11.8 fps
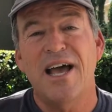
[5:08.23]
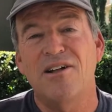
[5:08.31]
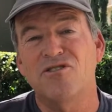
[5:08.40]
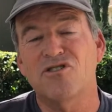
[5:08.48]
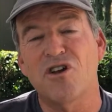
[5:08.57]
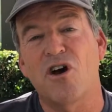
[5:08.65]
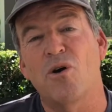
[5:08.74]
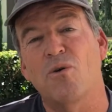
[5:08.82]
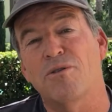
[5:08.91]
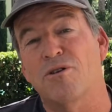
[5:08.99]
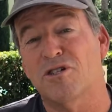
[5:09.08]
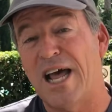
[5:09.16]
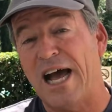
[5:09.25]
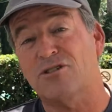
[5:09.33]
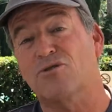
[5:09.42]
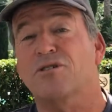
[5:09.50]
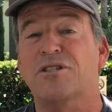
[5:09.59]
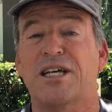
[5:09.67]
And so there's
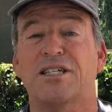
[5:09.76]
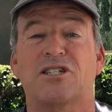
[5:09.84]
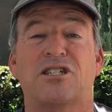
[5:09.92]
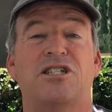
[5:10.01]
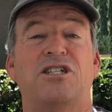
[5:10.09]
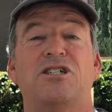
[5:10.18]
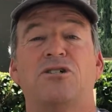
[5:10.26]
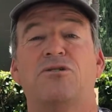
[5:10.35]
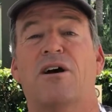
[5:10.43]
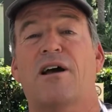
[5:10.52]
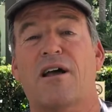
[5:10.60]
natural things to do.